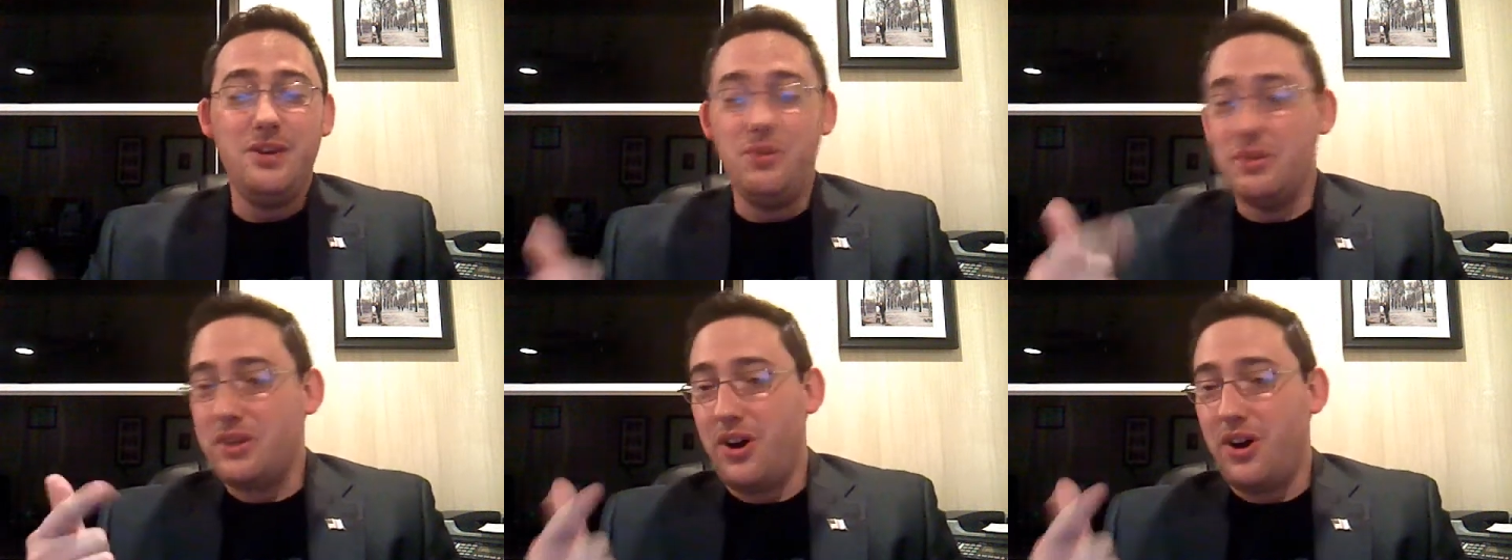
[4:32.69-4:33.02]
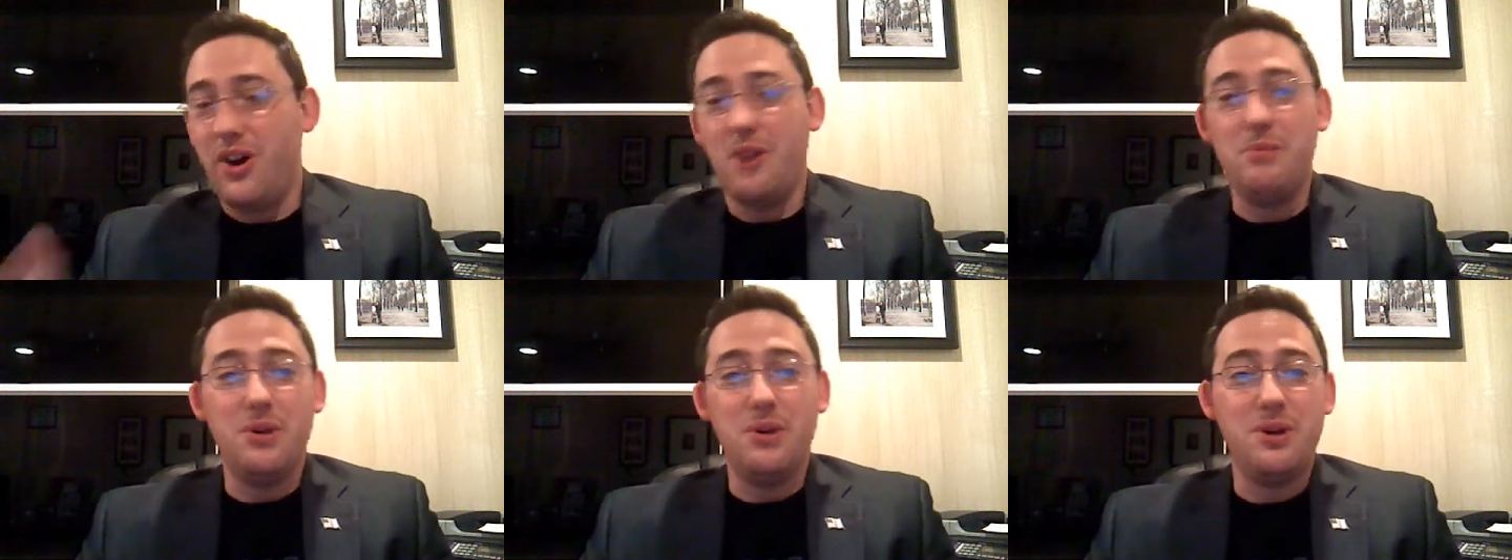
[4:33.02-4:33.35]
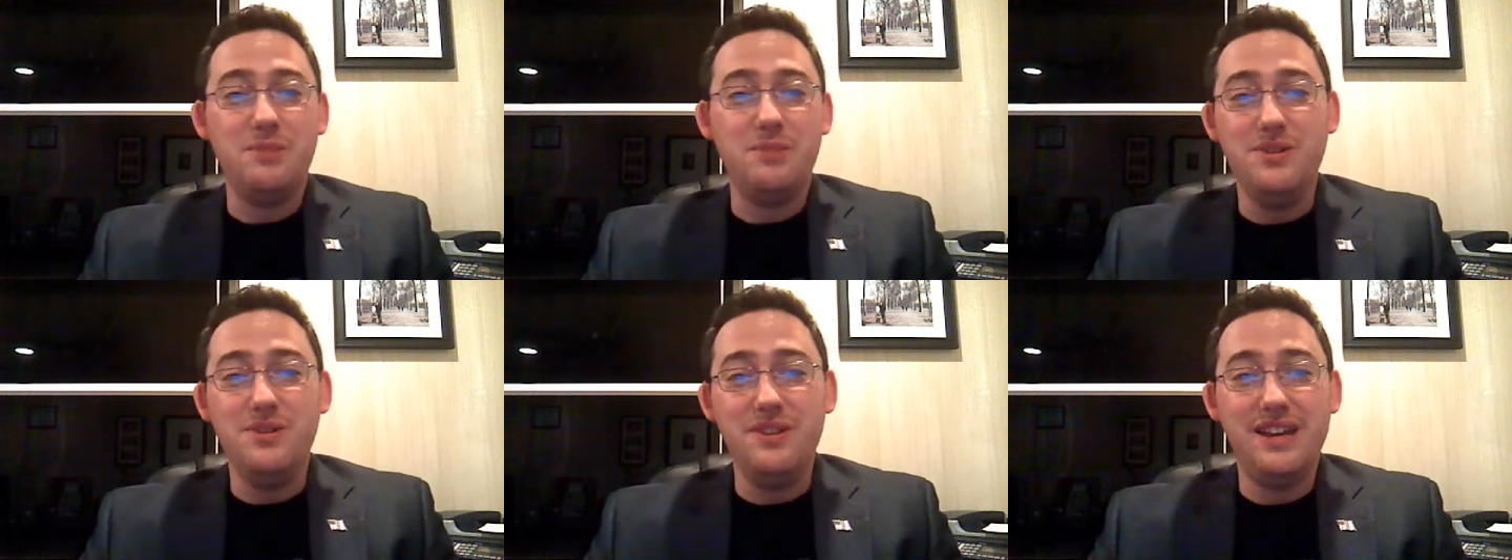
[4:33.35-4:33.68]
was a horrible
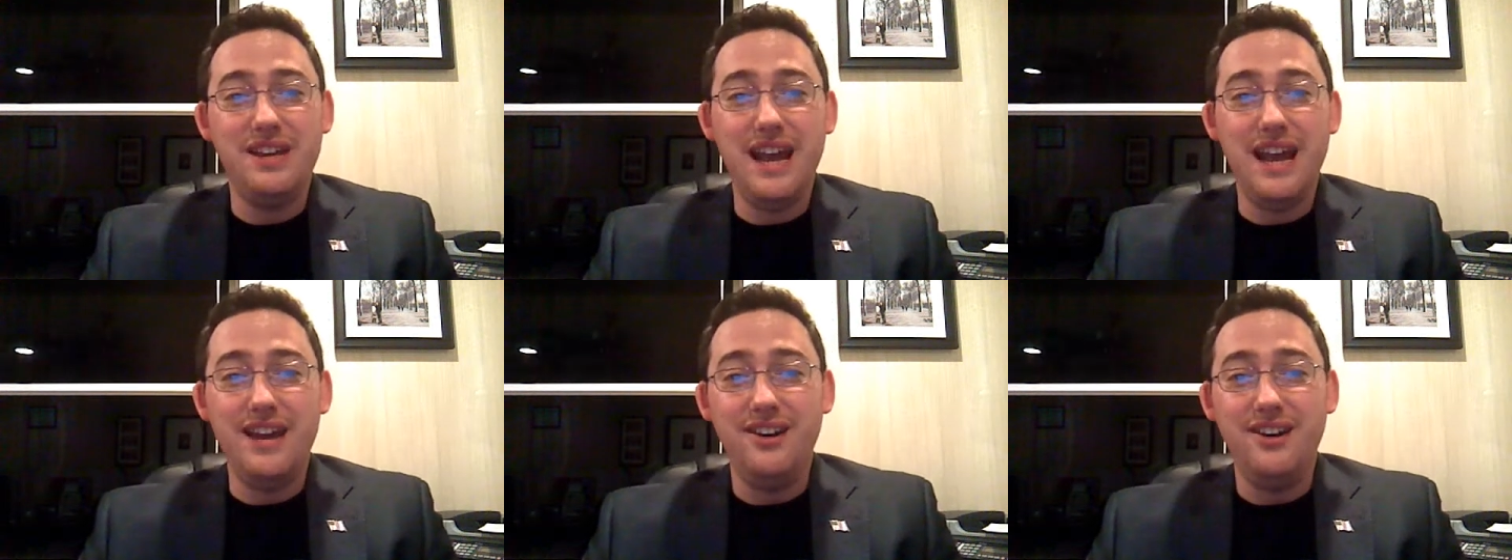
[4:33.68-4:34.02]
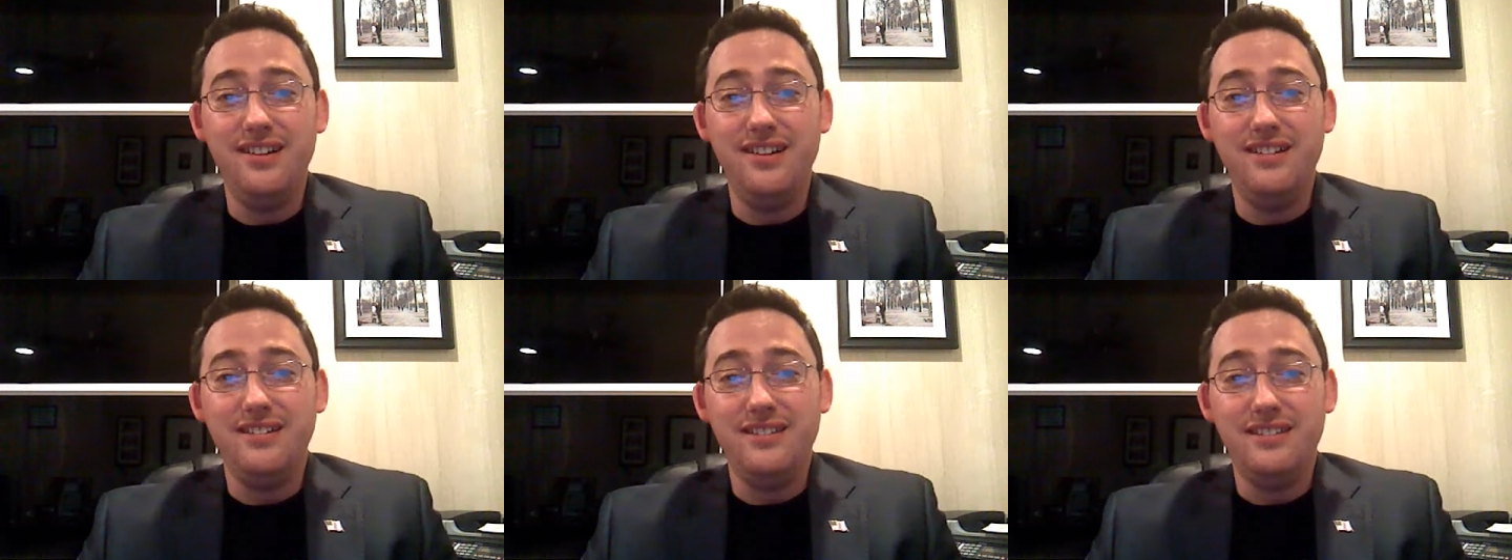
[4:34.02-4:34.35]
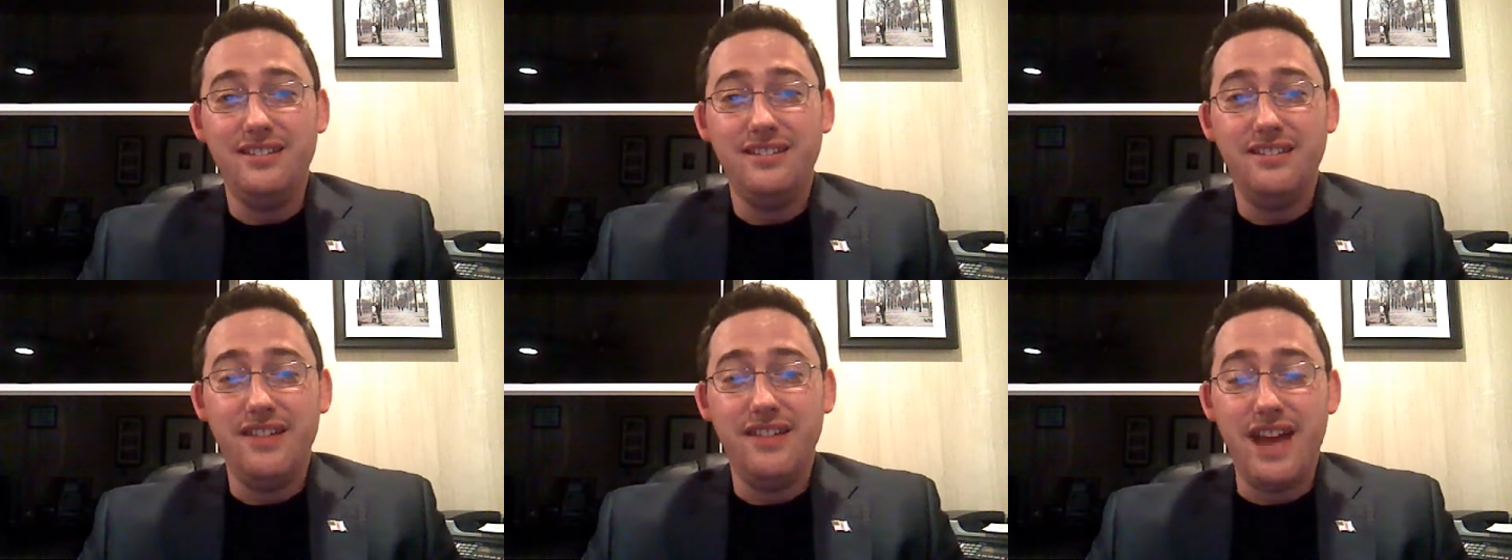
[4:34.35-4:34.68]
communicator,
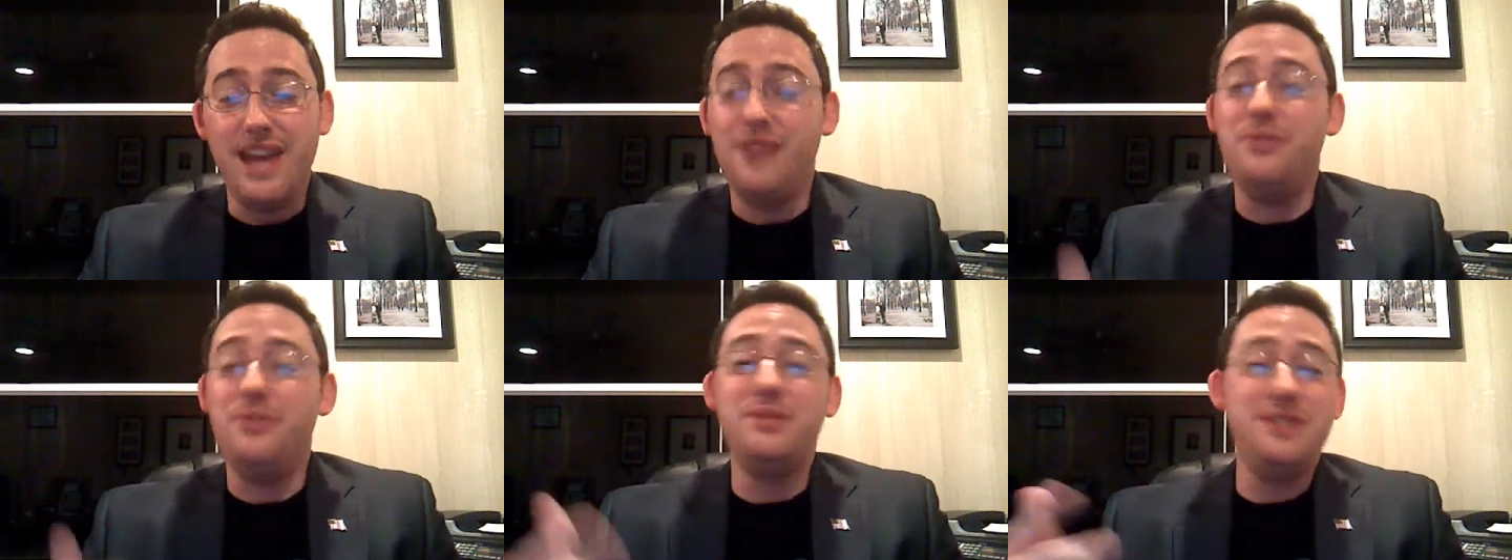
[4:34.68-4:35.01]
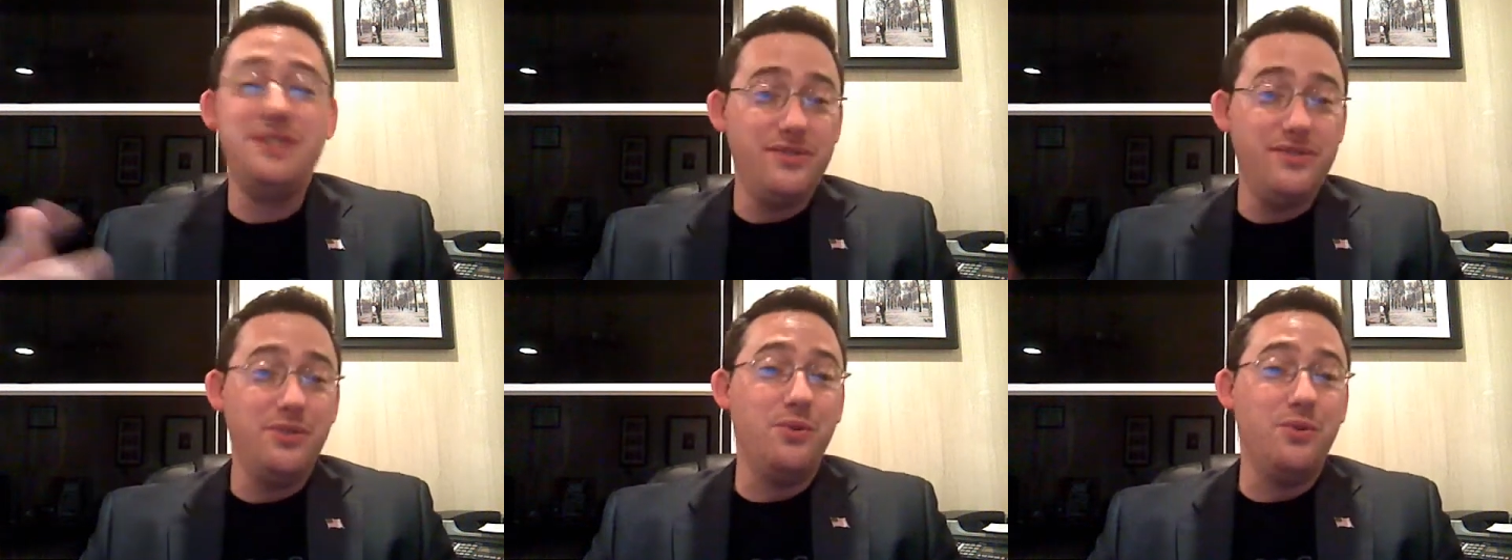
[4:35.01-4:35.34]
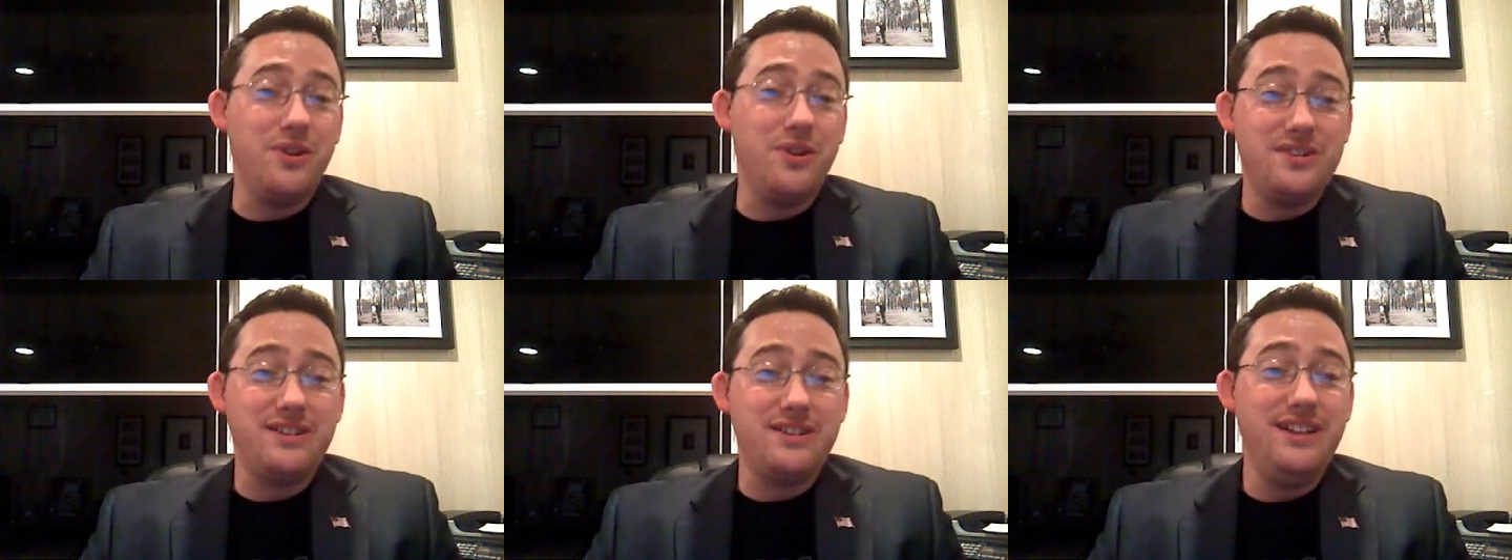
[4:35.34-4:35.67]
and he was even
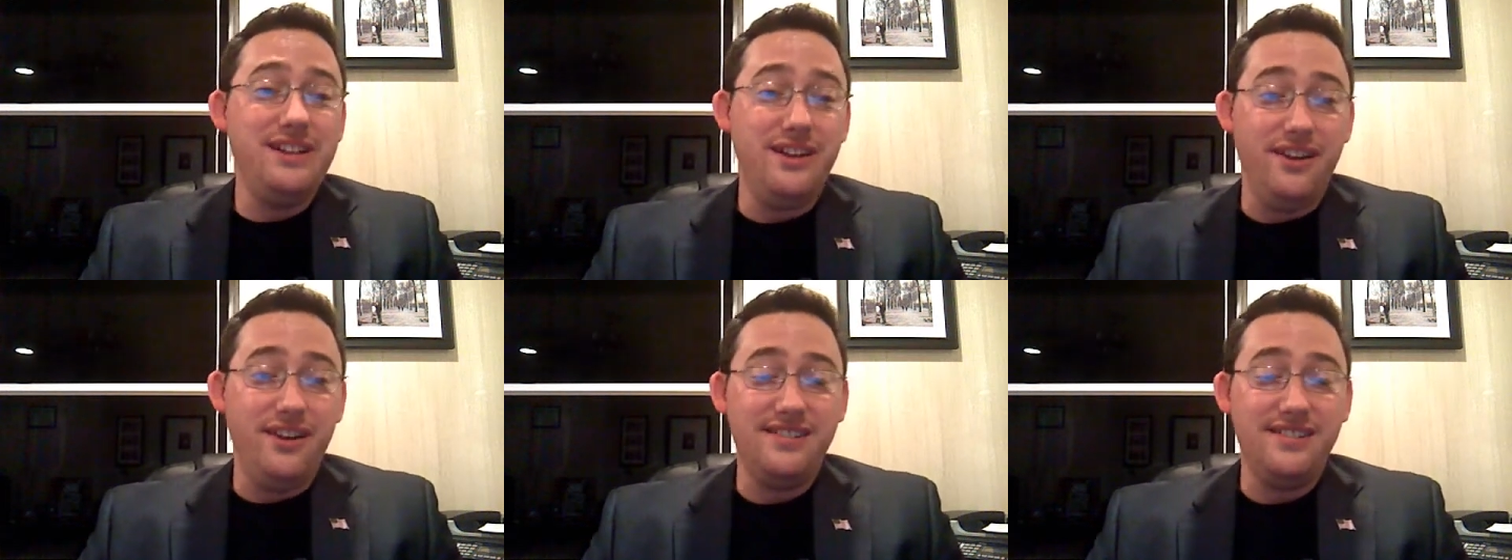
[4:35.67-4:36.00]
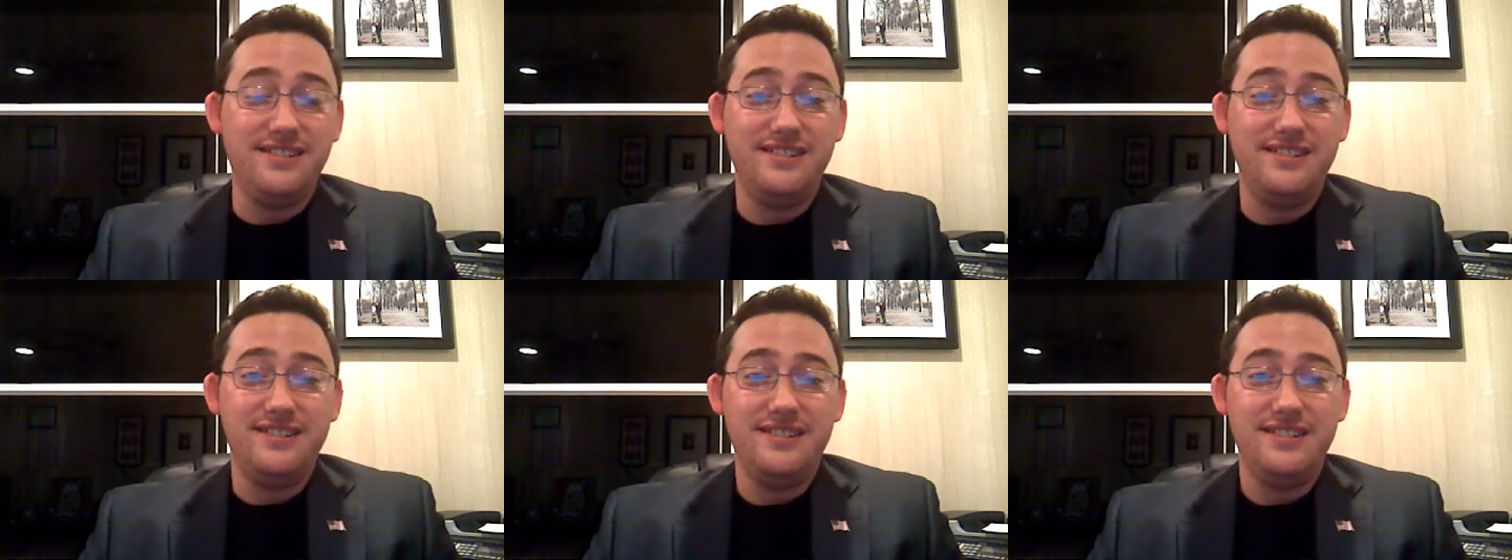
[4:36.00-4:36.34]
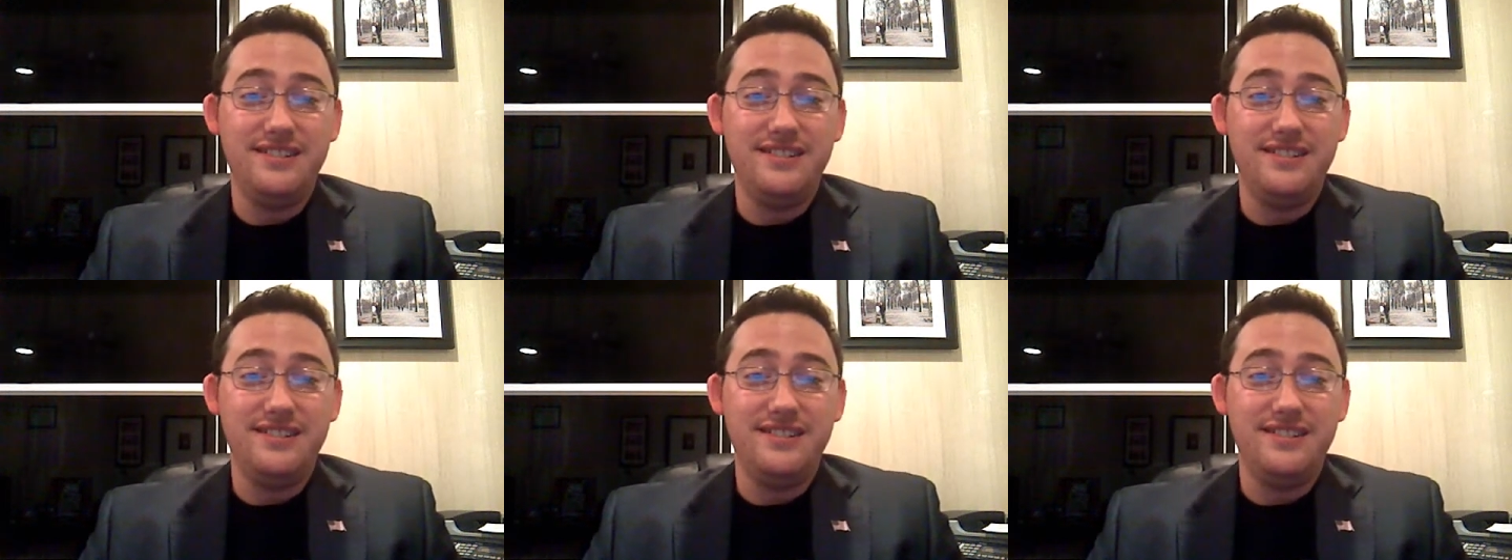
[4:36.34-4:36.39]
worse leader.